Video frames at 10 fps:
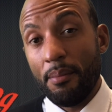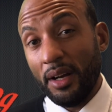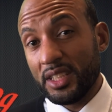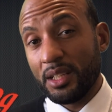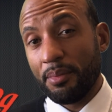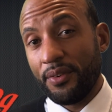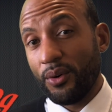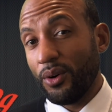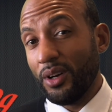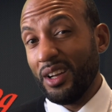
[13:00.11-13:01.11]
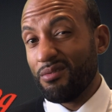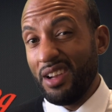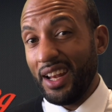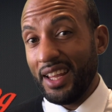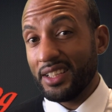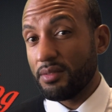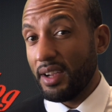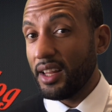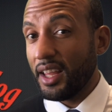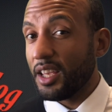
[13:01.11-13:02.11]
As I said before, really he has to
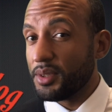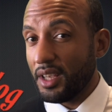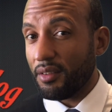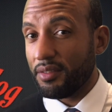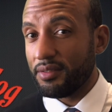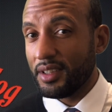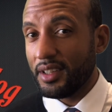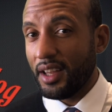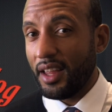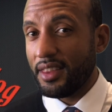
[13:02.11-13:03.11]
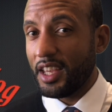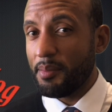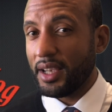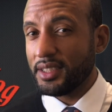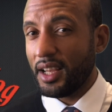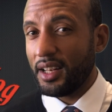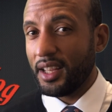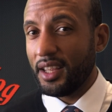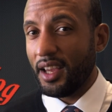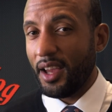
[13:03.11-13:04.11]
regulate himself and think about
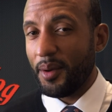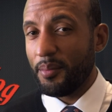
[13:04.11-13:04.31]
exactly